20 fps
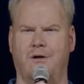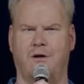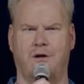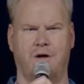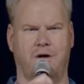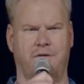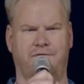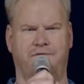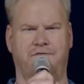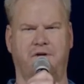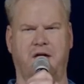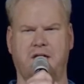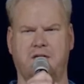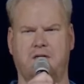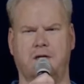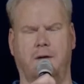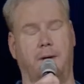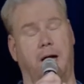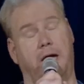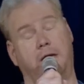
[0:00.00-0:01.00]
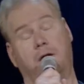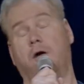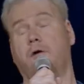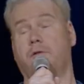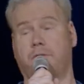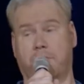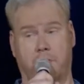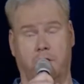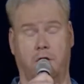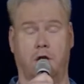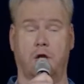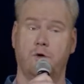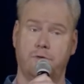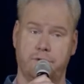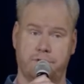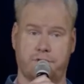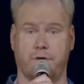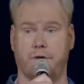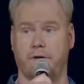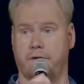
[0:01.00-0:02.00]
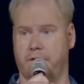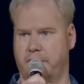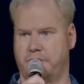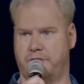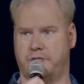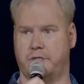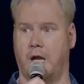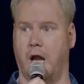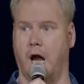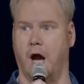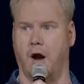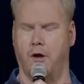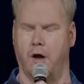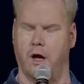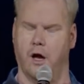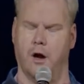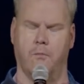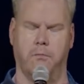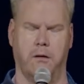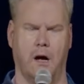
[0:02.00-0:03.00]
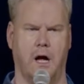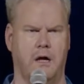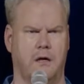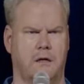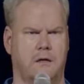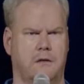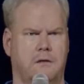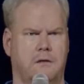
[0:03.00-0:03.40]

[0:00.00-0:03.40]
Or a victim? I know they're a loser in this scenario, but...